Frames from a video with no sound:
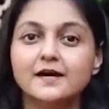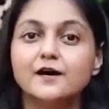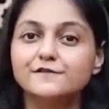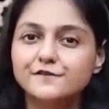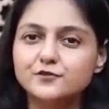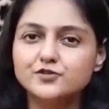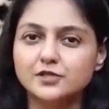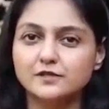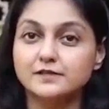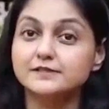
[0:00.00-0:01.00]
a
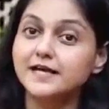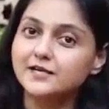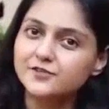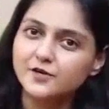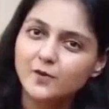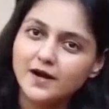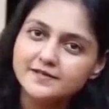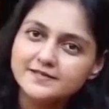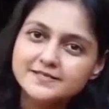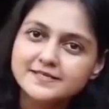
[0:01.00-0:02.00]
future that
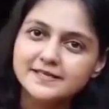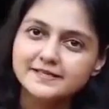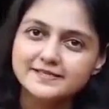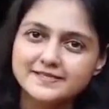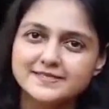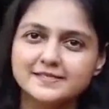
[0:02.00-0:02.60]
requires skills.